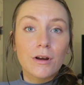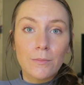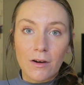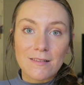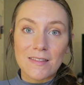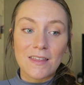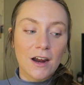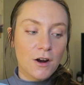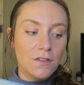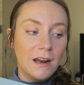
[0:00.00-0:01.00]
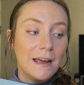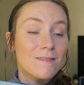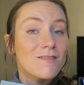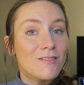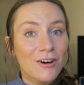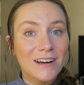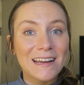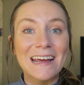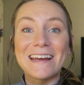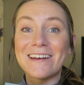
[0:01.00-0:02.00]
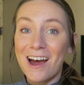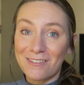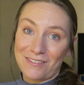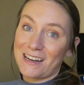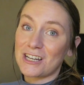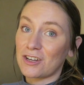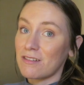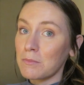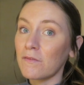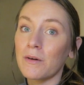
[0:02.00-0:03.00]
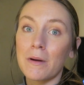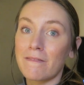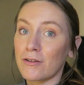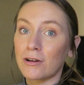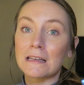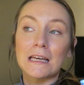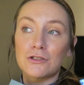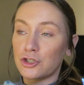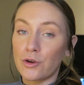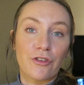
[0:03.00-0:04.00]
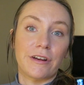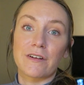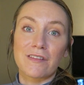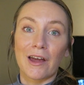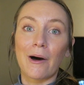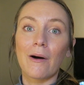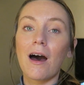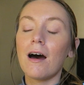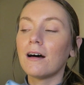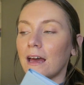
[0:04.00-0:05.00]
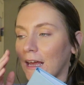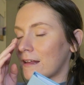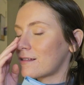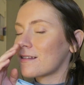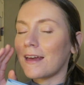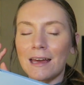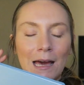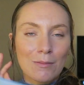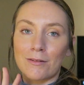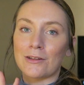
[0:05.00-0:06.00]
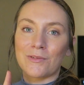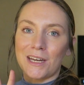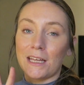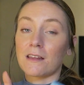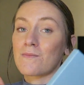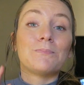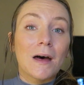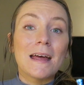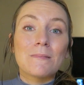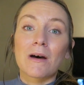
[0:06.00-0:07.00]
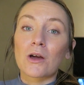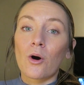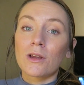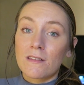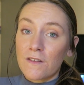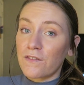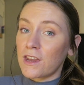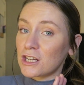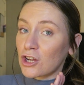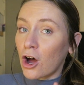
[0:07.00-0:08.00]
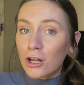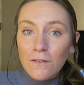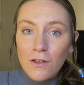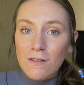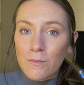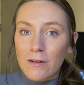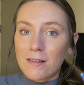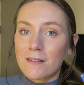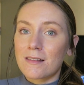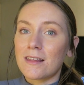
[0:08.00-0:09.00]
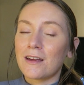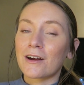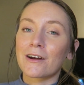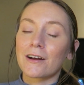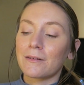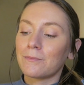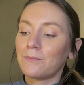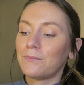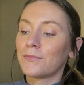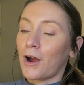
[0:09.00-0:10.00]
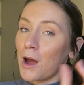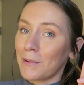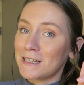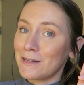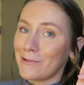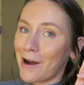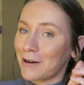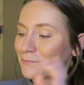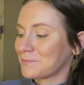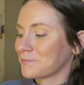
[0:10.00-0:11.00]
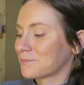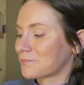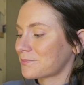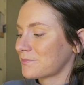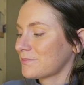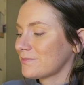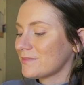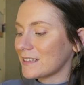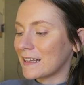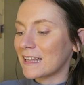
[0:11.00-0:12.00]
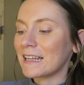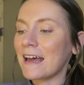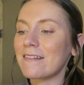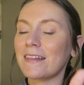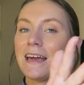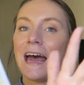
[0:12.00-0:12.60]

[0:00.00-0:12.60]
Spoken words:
3 books in there that I have started and not finished, and some of them I've started like 2 or 3 years ago. It's absolutely ridiculous, but my goal is to finish all of those books this year. They're on my TBR. And then lastly, I